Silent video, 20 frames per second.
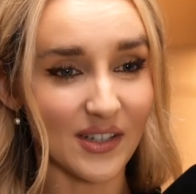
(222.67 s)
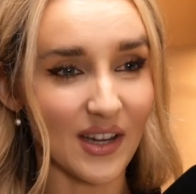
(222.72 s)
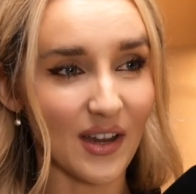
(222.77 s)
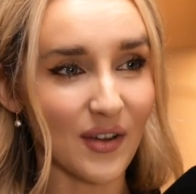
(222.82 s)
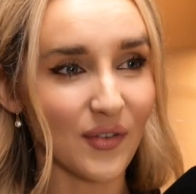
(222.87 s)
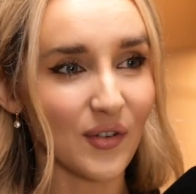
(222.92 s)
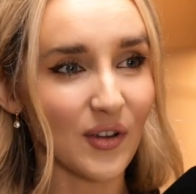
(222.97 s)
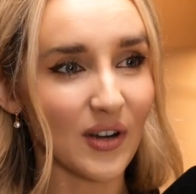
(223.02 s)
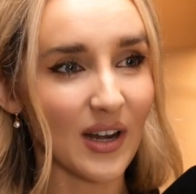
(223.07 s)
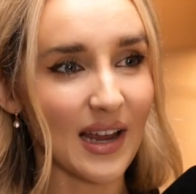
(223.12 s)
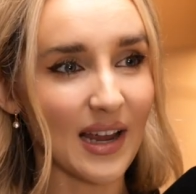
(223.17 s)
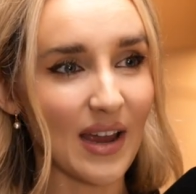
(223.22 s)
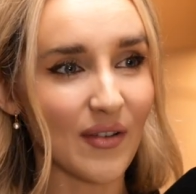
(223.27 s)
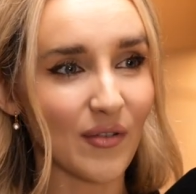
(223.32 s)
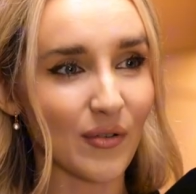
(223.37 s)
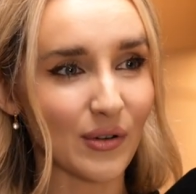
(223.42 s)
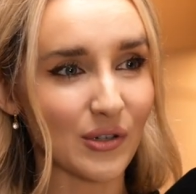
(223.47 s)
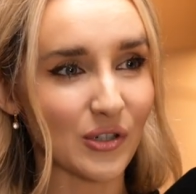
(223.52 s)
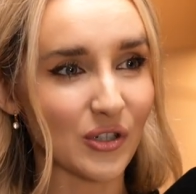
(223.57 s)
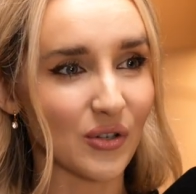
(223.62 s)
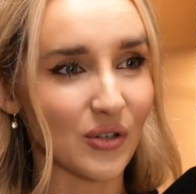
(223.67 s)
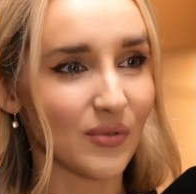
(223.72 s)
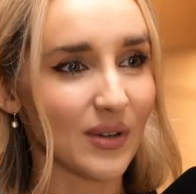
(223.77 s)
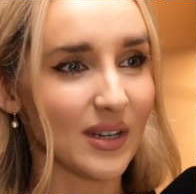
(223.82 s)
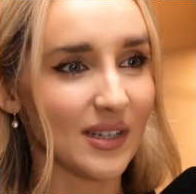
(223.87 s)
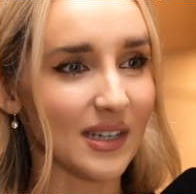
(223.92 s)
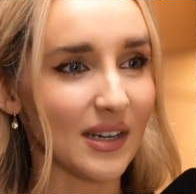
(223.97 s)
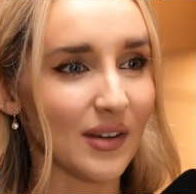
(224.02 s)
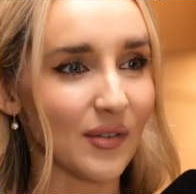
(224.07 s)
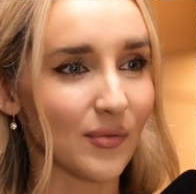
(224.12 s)
I feel like everyone should
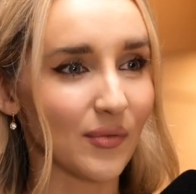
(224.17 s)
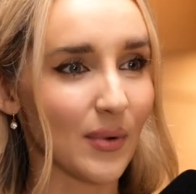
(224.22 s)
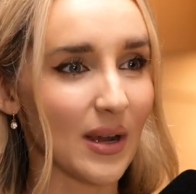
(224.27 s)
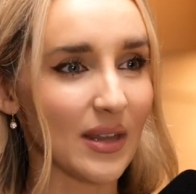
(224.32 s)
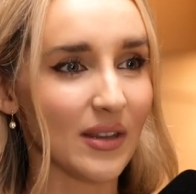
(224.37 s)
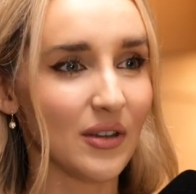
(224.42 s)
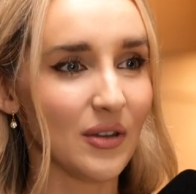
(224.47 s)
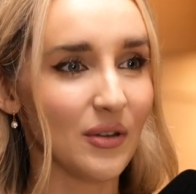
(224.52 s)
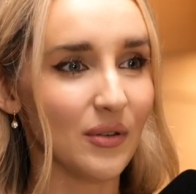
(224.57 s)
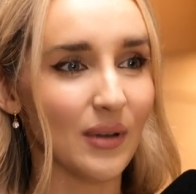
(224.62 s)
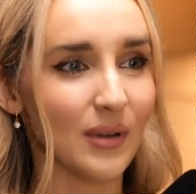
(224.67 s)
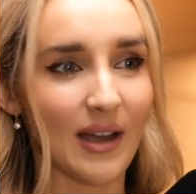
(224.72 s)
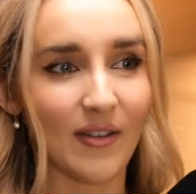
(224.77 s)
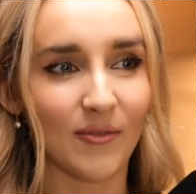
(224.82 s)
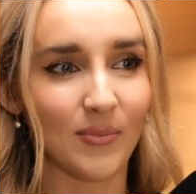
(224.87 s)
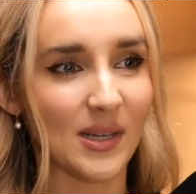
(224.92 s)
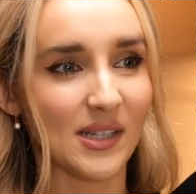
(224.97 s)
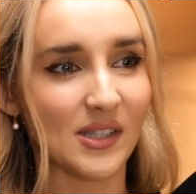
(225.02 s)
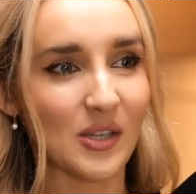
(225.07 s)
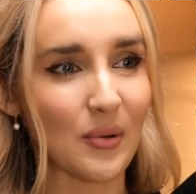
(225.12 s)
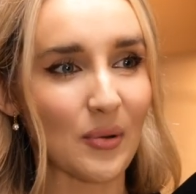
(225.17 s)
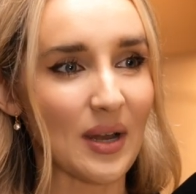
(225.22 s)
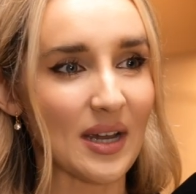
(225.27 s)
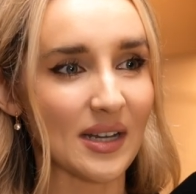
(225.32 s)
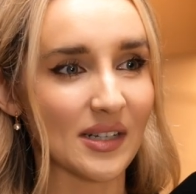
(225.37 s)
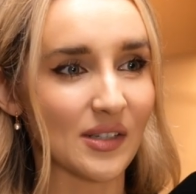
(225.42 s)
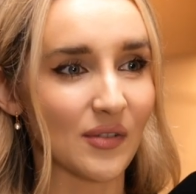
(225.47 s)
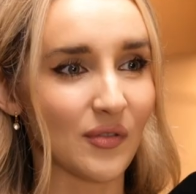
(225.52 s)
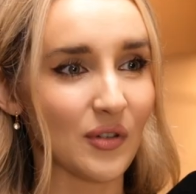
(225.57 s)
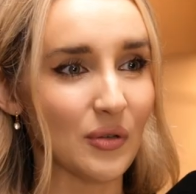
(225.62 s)
read it, whether you have
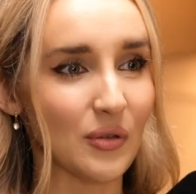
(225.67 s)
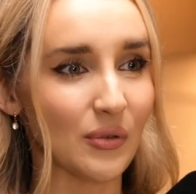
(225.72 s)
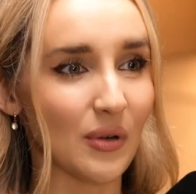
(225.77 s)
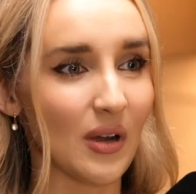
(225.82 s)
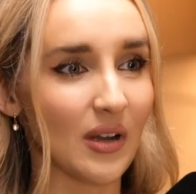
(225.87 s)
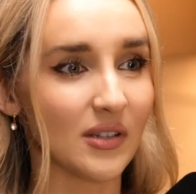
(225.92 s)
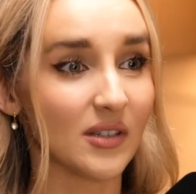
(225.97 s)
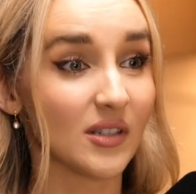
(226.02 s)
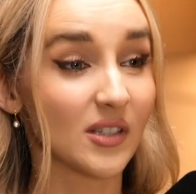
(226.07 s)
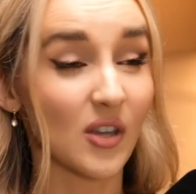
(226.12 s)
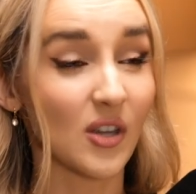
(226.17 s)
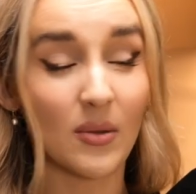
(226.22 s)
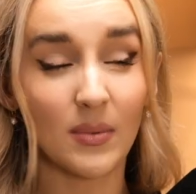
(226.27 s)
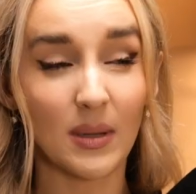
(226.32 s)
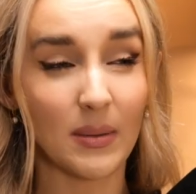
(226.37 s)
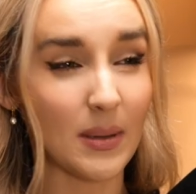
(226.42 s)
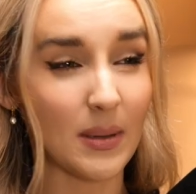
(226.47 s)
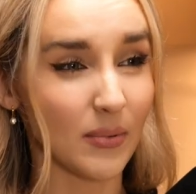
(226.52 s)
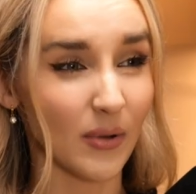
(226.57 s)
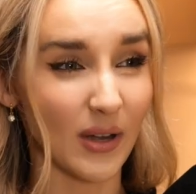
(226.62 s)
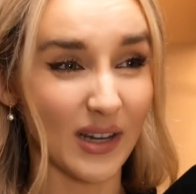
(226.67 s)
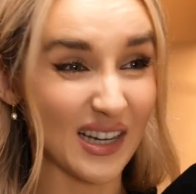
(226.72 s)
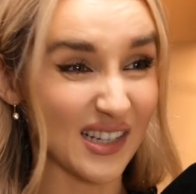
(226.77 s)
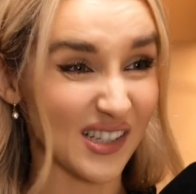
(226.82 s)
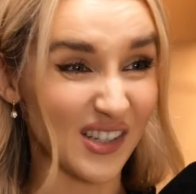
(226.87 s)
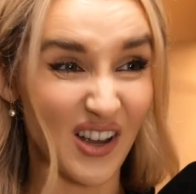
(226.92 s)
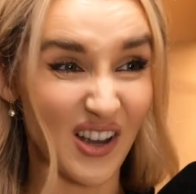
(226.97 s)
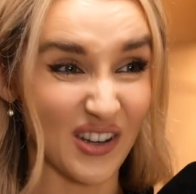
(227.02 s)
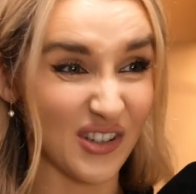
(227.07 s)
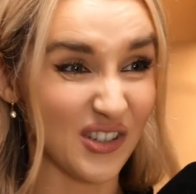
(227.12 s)
PCOS, if you so many people, I
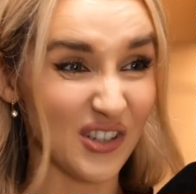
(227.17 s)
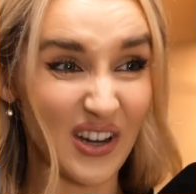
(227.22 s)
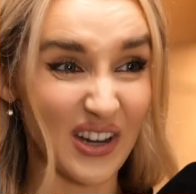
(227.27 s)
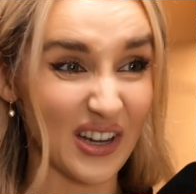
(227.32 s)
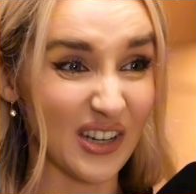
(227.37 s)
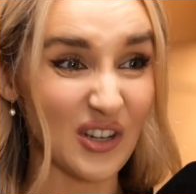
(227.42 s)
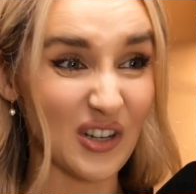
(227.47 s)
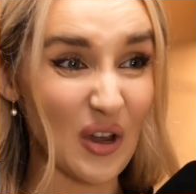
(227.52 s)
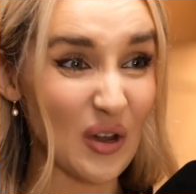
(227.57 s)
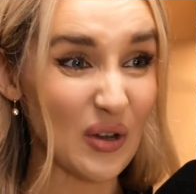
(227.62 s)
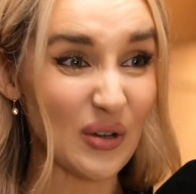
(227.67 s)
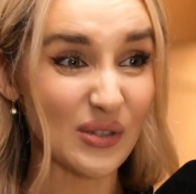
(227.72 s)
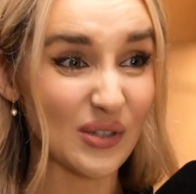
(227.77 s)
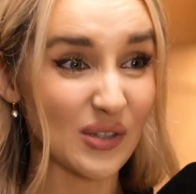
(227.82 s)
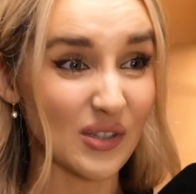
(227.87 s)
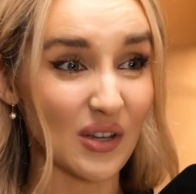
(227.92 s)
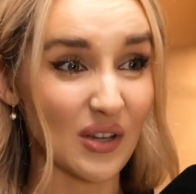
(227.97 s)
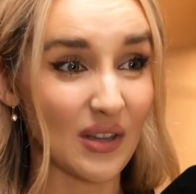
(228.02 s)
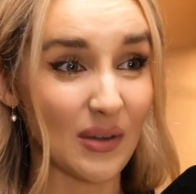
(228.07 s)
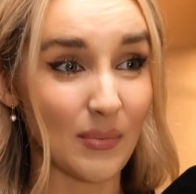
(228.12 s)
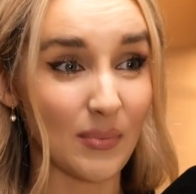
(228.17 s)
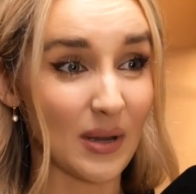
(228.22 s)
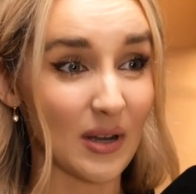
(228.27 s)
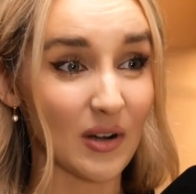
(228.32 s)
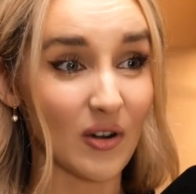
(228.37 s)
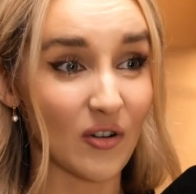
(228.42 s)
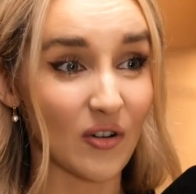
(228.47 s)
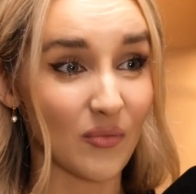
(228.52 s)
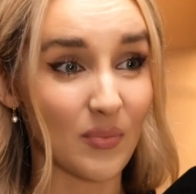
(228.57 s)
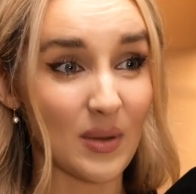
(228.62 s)
guess, are undiagnosed. So there'd be a
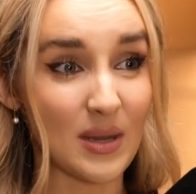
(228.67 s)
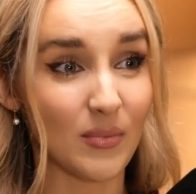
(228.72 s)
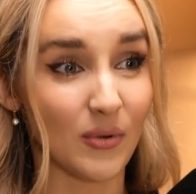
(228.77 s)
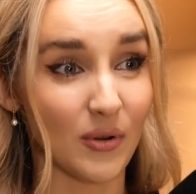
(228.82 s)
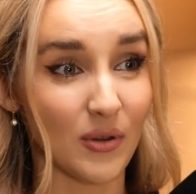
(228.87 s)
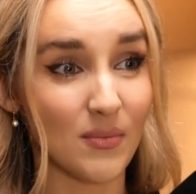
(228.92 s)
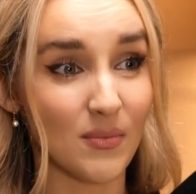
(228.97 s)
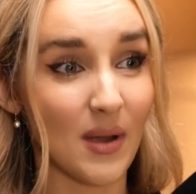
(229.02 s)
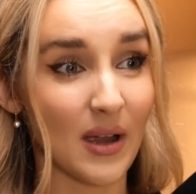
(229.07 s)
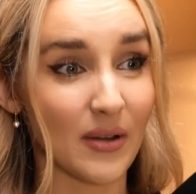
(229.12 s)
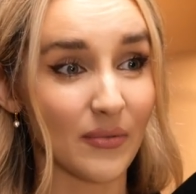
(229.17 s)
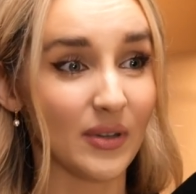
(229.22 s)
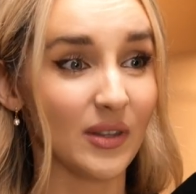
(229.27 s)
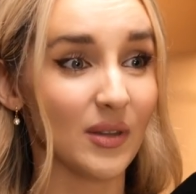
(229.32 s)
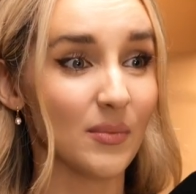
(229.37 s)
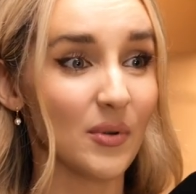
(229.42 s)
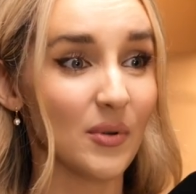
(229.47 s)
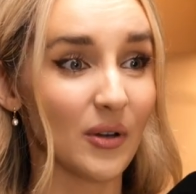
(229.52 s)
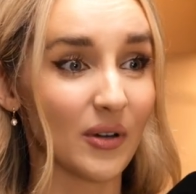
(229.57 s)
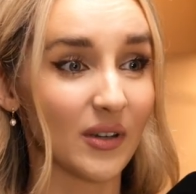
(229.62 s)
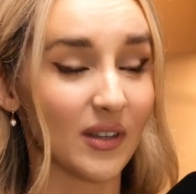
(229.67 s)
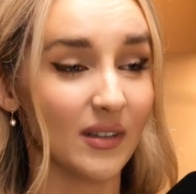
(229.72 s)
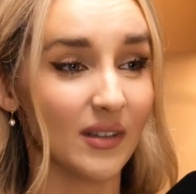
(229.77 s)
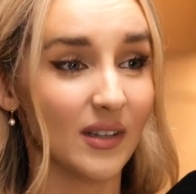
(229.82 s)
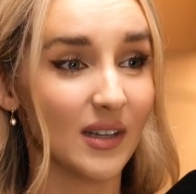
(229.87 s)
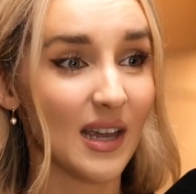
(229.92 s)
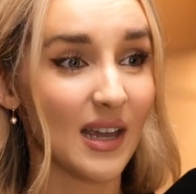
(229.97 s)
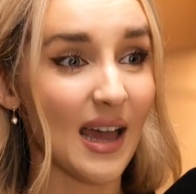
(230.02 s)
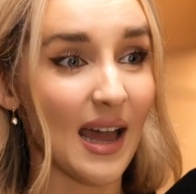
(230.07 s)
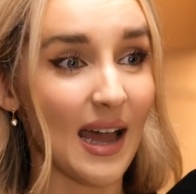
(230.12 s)
lot of people who might read the book and
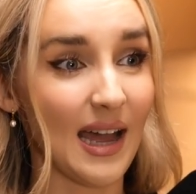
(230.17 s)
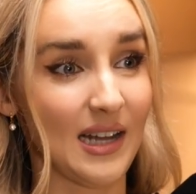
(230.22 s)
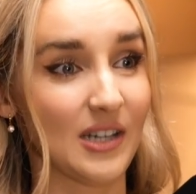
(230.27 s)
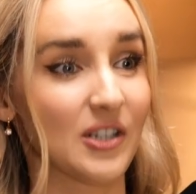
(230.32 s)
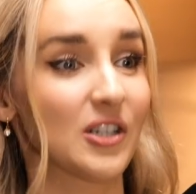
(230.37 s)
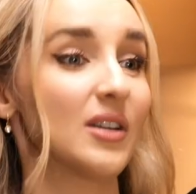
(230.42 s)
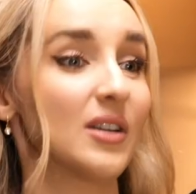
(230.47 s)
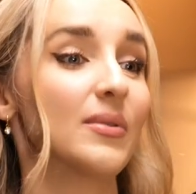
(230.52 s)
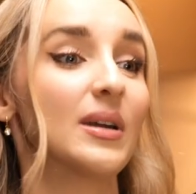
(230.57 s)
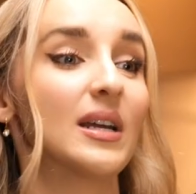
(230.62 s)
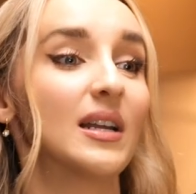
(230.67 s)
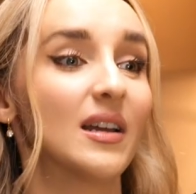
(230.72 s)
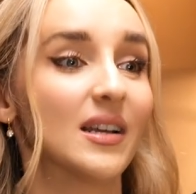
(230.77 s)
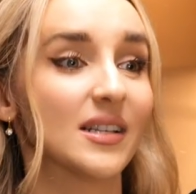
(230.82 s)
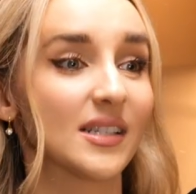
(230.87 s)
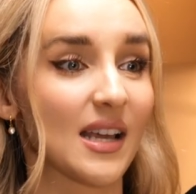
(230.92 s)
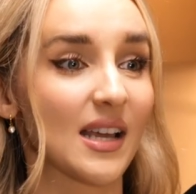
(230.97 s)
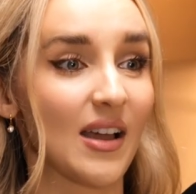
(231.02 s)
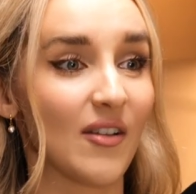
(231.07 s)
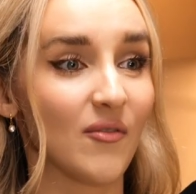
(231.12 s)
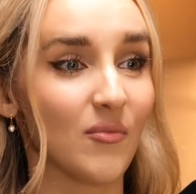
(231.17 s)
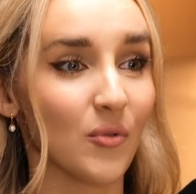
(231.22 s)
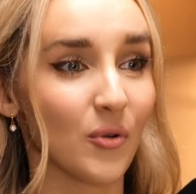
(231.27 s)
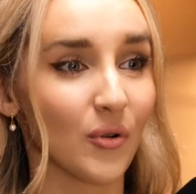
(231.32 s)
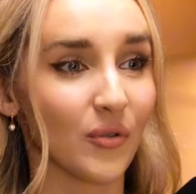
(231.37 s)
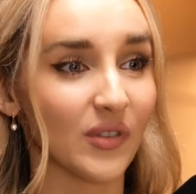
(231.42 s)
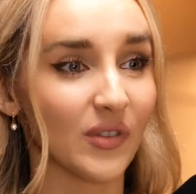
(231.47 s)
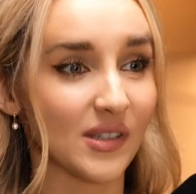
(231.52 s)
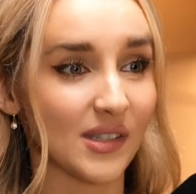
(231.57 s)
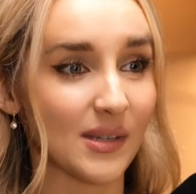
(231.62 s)
actually realize I have
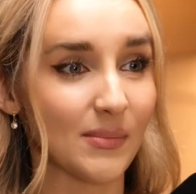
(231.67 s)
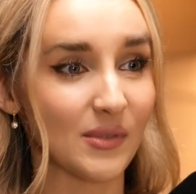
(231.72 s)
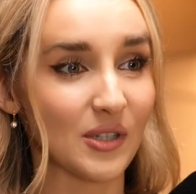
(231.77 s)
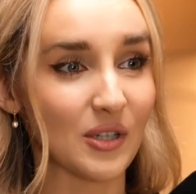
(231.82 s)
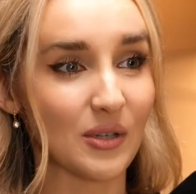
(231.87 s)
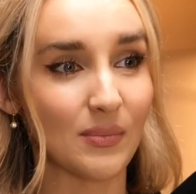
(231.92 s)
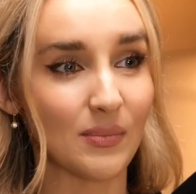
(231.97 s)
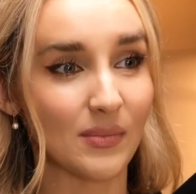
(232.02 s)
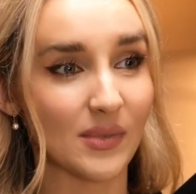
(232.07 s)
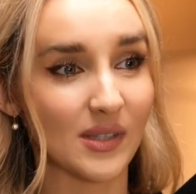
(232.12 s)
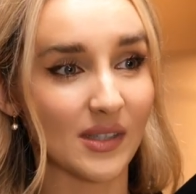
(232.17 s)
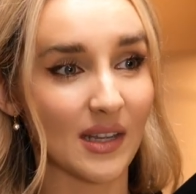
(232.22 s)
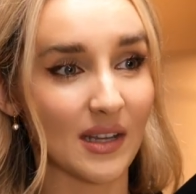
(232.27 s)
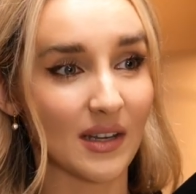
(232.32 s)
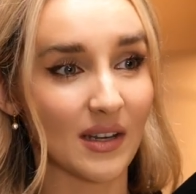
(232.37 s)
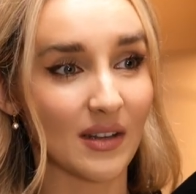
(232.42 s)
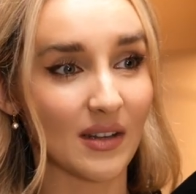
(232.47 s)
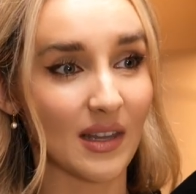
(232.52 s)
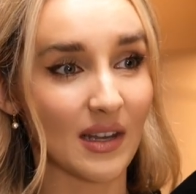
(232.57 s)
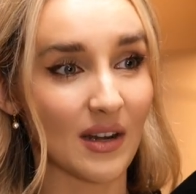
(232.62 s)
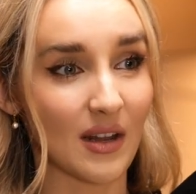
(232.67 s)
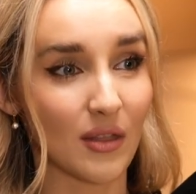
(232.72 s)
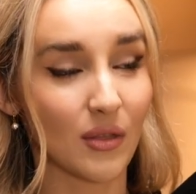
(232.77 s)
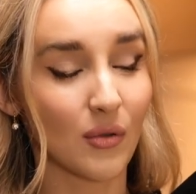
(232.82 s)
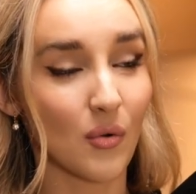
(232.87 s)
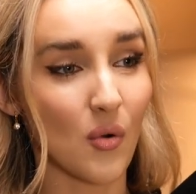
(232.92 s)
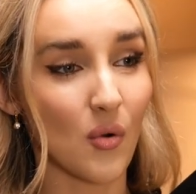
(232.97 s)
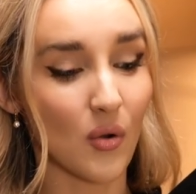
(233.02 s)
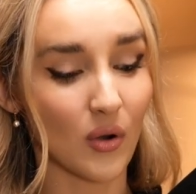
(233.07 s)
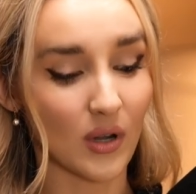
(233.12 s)
more of the symptoms than I
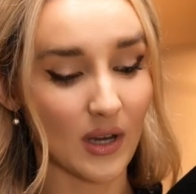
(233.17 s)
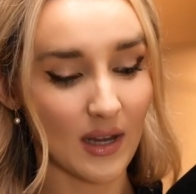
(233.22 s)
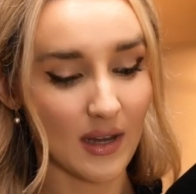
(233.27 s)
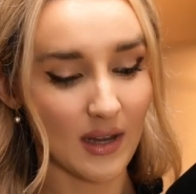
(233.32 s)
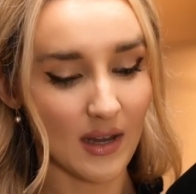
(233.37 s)
thought.